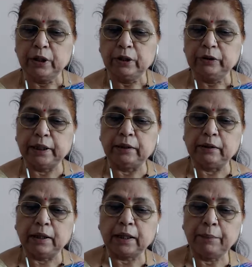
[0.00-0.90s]
Then
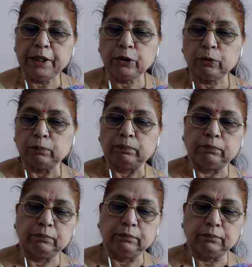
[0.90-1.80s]
coming to
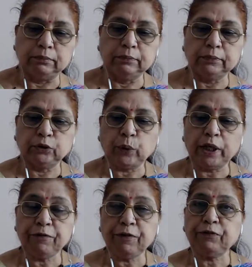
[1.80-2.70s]

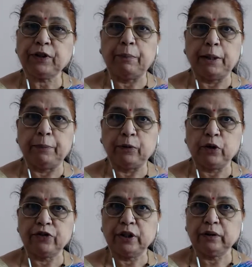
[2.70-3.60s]
25th Amendment
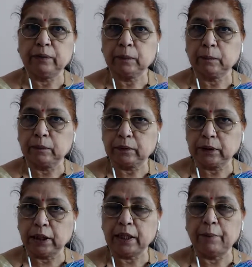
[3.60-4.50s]
was the
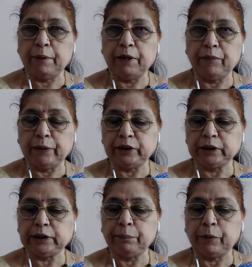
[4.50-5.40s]
third amendment, which
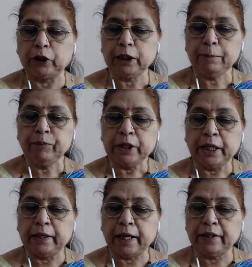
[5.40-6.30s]
is important,
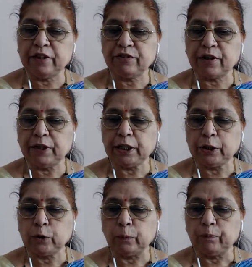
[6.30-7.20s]
in
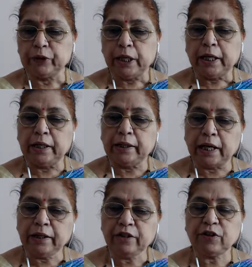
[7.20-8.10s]
1972. In
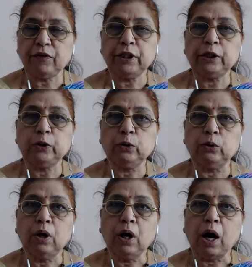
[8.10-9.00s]

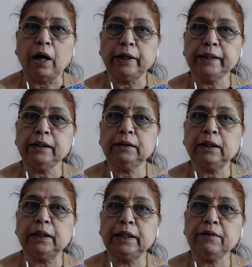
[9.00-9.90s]
1972, Article
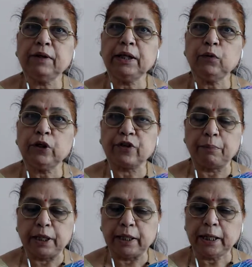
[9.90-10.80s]
31 was
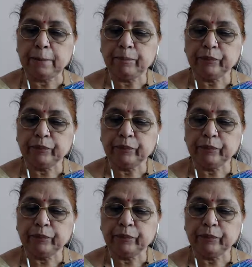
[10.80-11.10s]
amended